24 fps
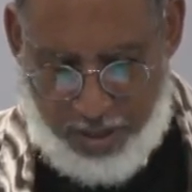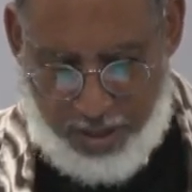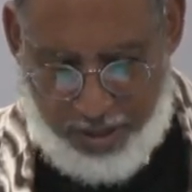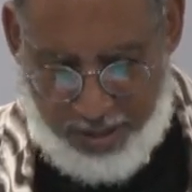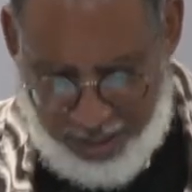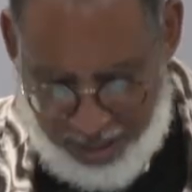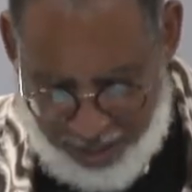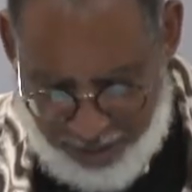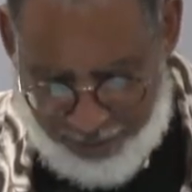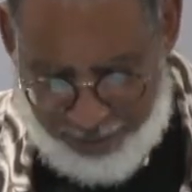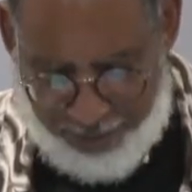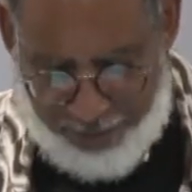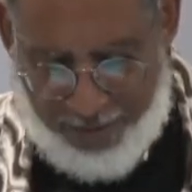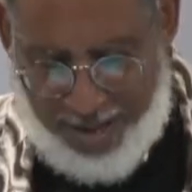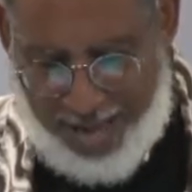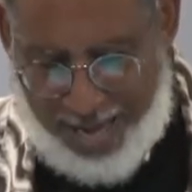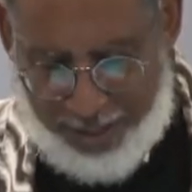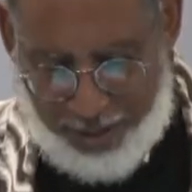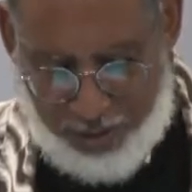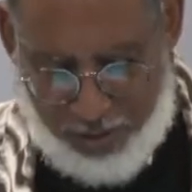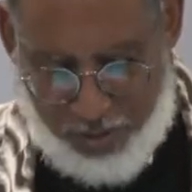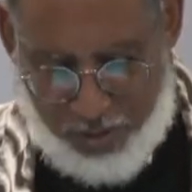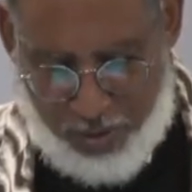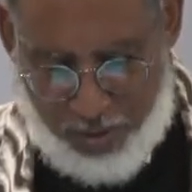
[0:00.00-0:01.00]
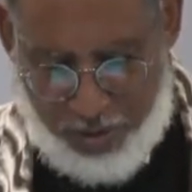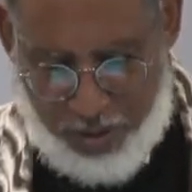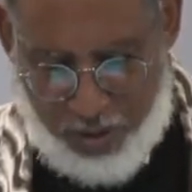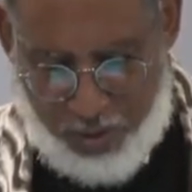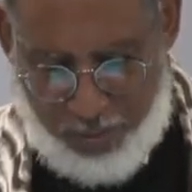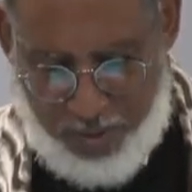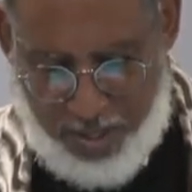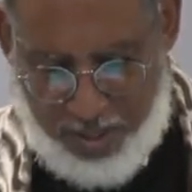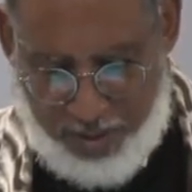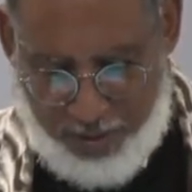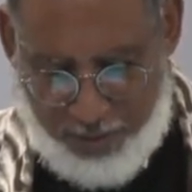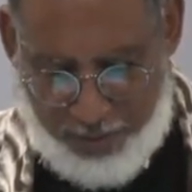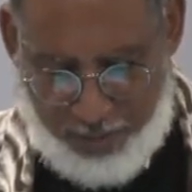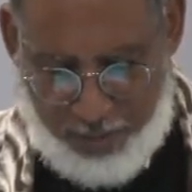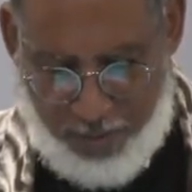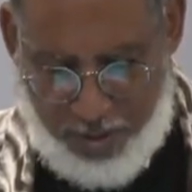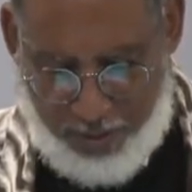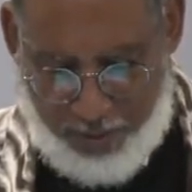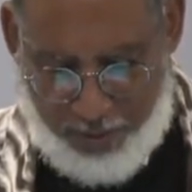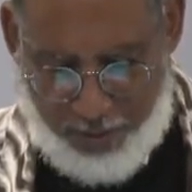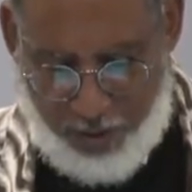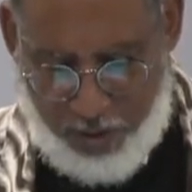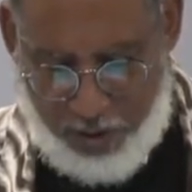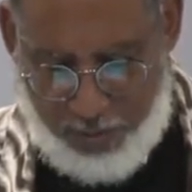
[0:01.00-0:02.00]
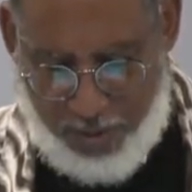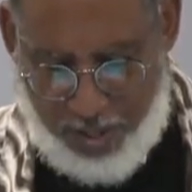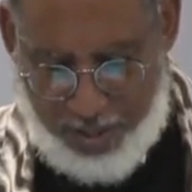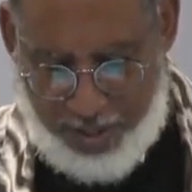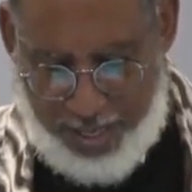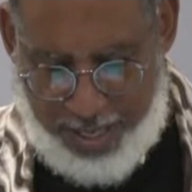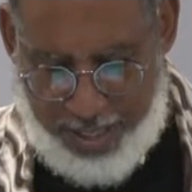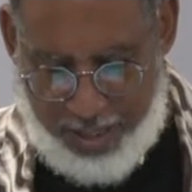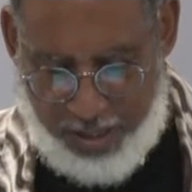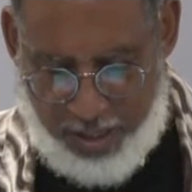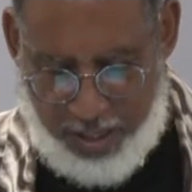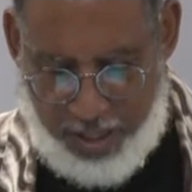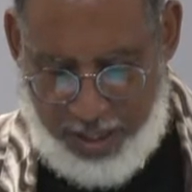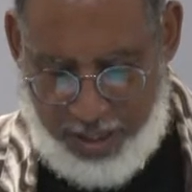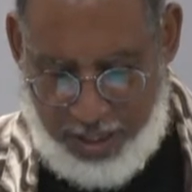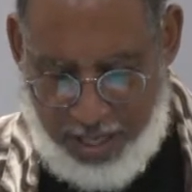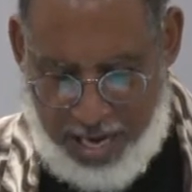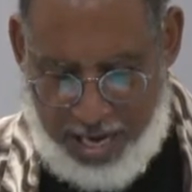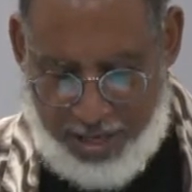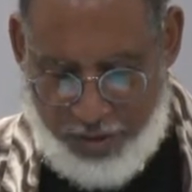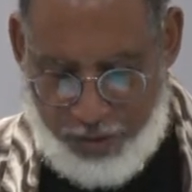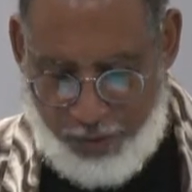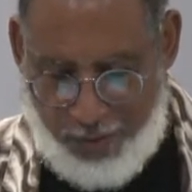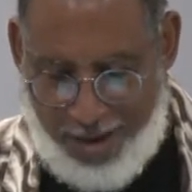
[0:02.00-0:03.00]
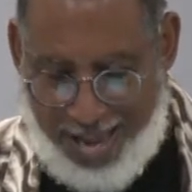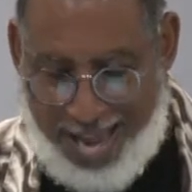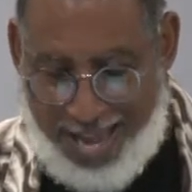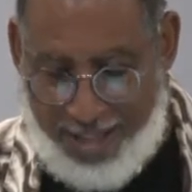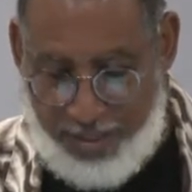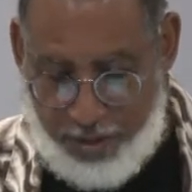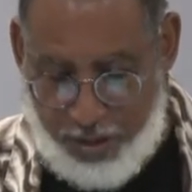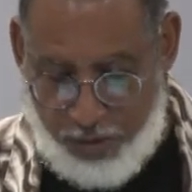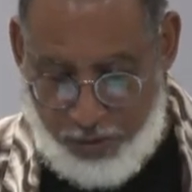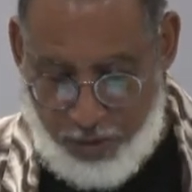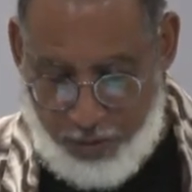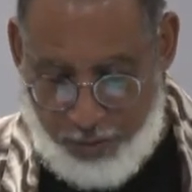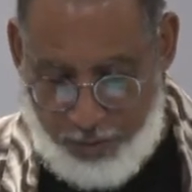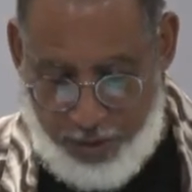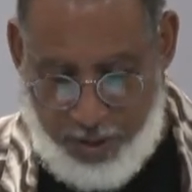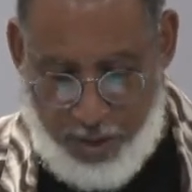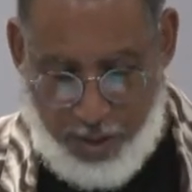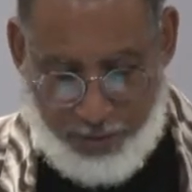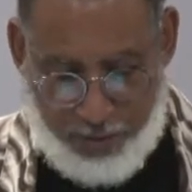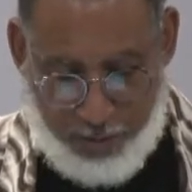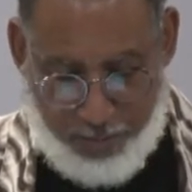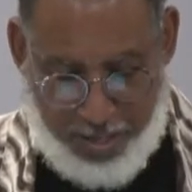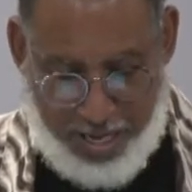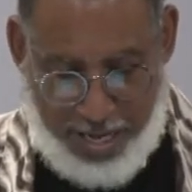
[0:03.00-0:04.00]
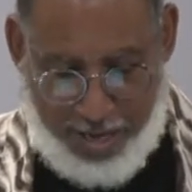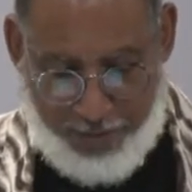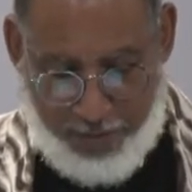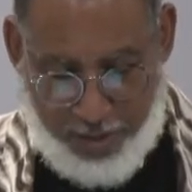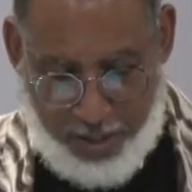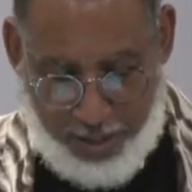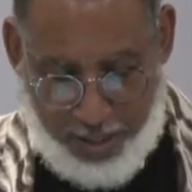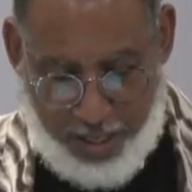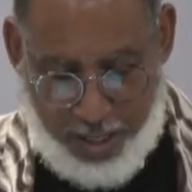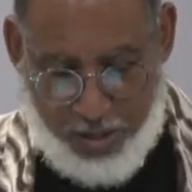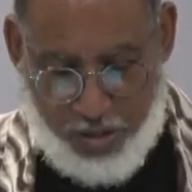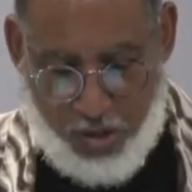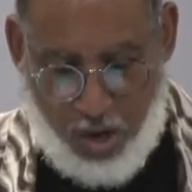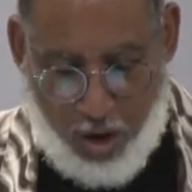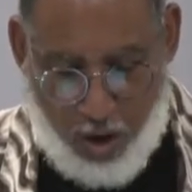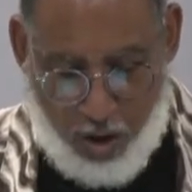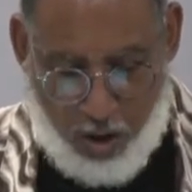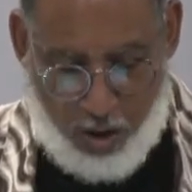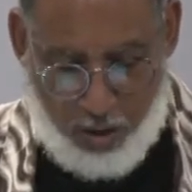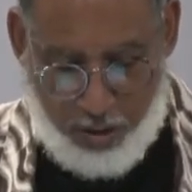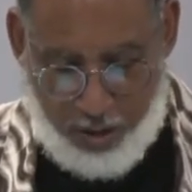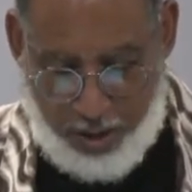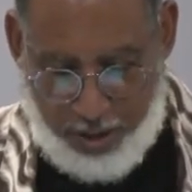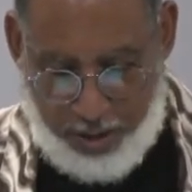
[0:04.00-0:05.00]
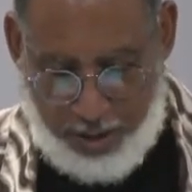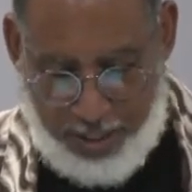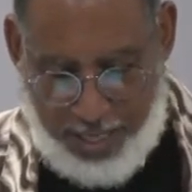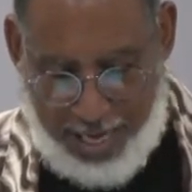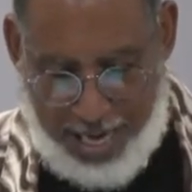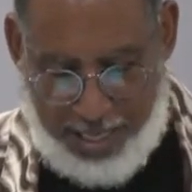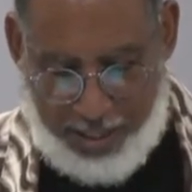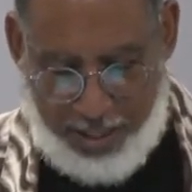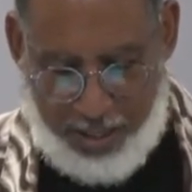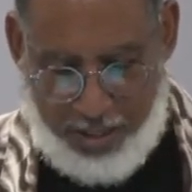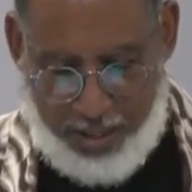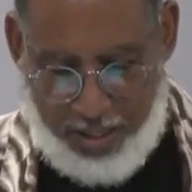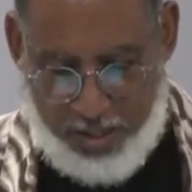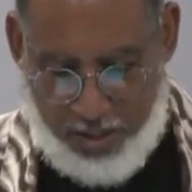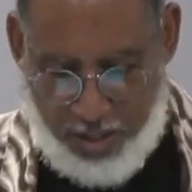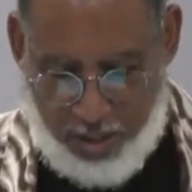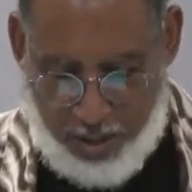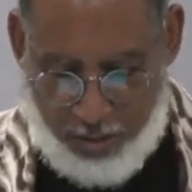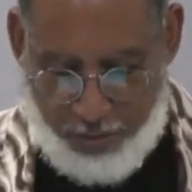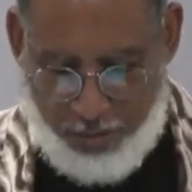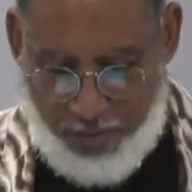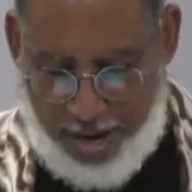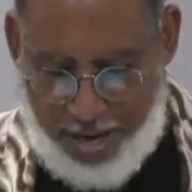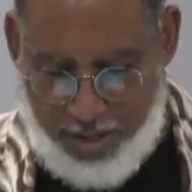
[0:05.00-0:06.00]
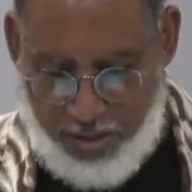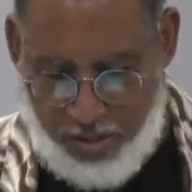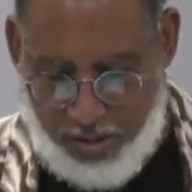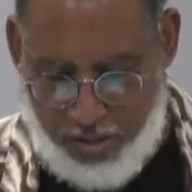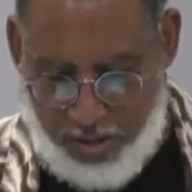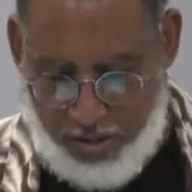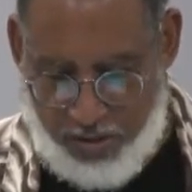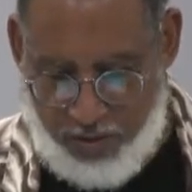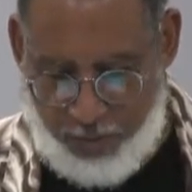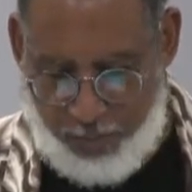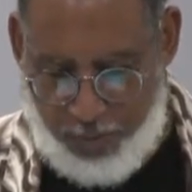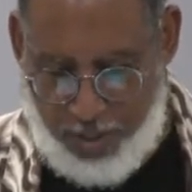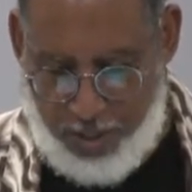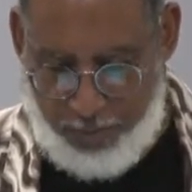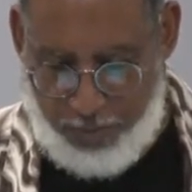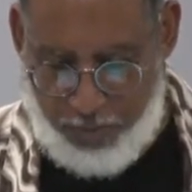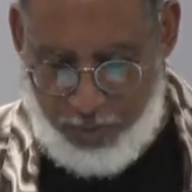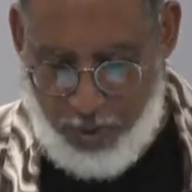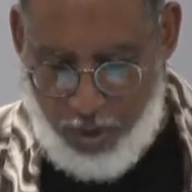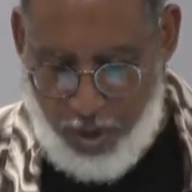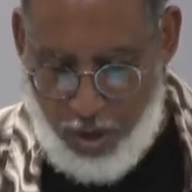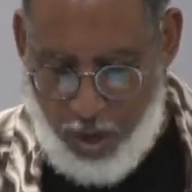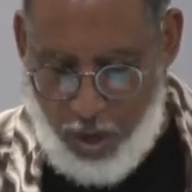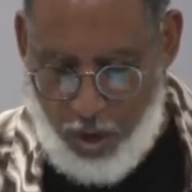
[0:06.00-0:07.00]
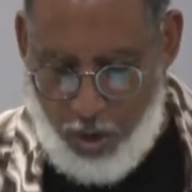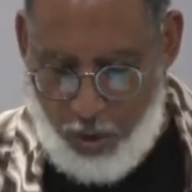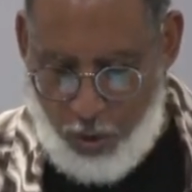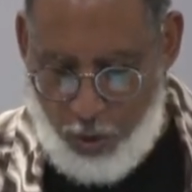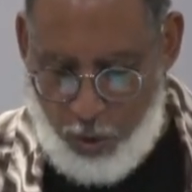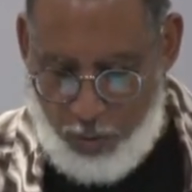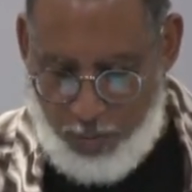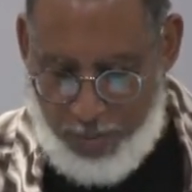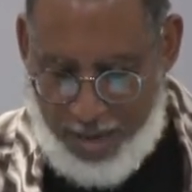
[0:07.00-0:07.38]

the effect, so to speak, in, in, the first part of 18 God's wrath is revealed from heaven against all ungodliness and unrighteousness of people who,